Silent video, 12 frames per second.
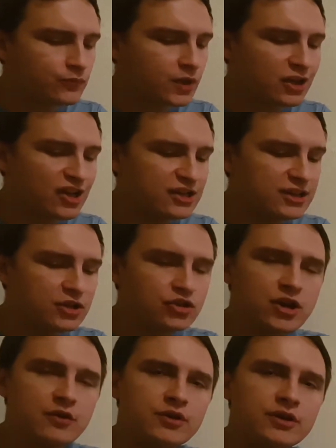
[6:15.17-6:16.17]
Classic
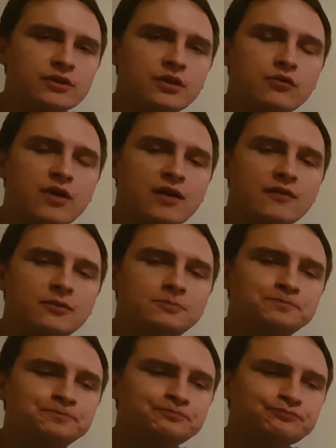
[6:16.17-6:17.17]
sherry arrival.
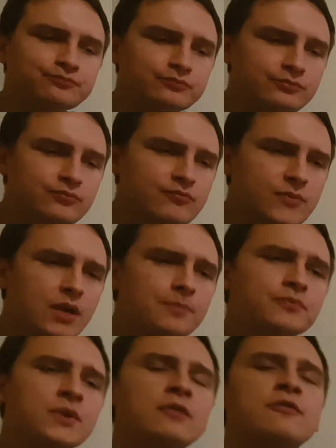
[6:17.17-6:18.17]

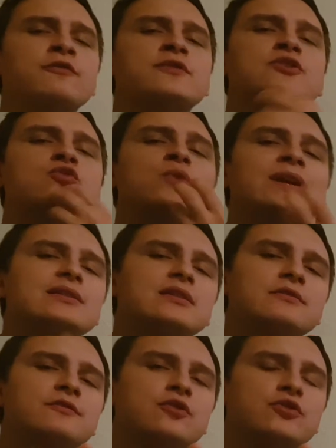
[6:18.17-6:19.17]
Sweet
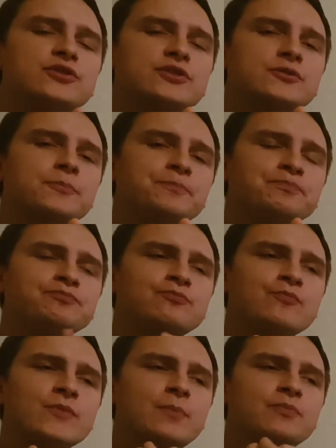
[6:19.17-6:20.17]
at first,
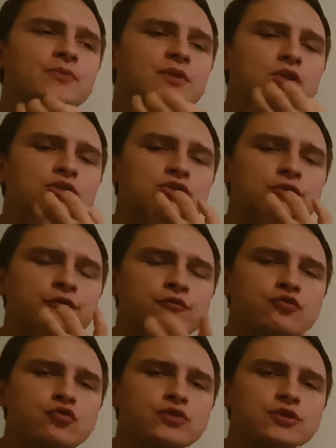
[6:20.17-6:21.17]
lots of
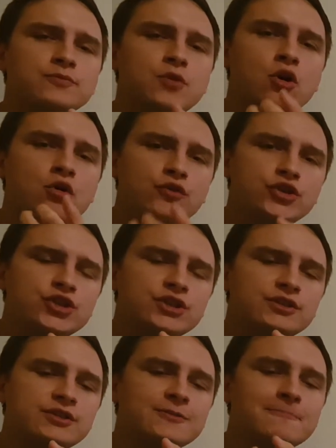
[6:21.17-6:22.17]
fruit,
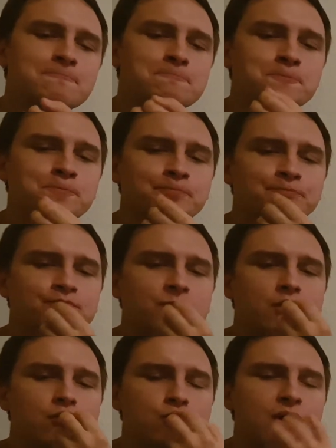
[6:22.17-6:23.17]
oranges,
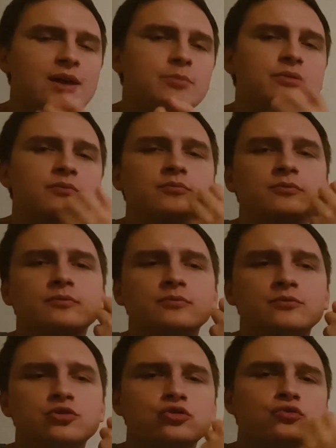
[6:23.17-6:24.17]
ripe,
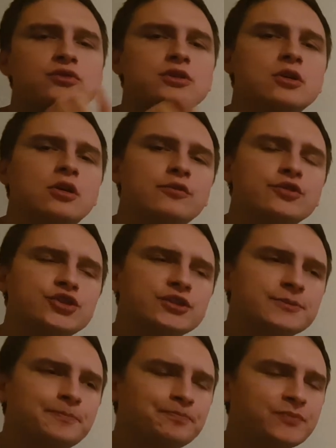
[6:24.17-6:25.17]
juicy
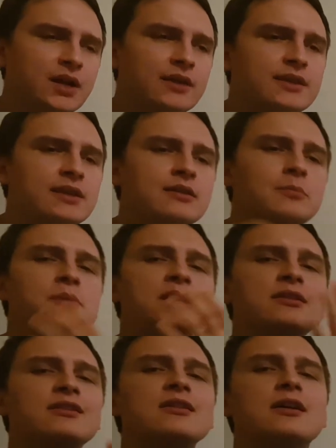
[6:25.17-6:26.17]
oranges, and then
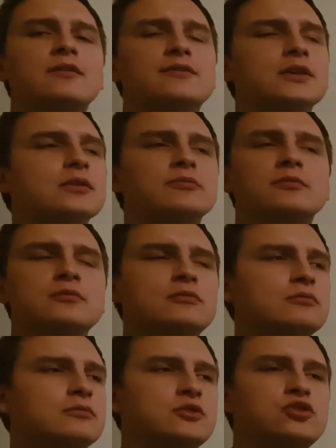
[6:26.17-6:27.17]
immediately after,
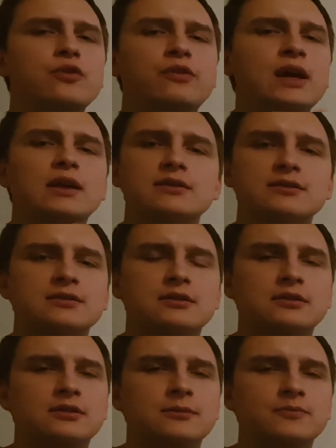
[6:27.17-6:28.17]
2 seconds,
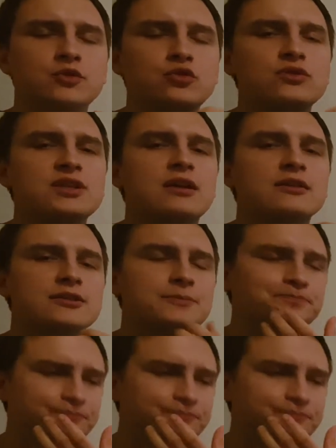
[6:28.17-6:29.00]
2 seconds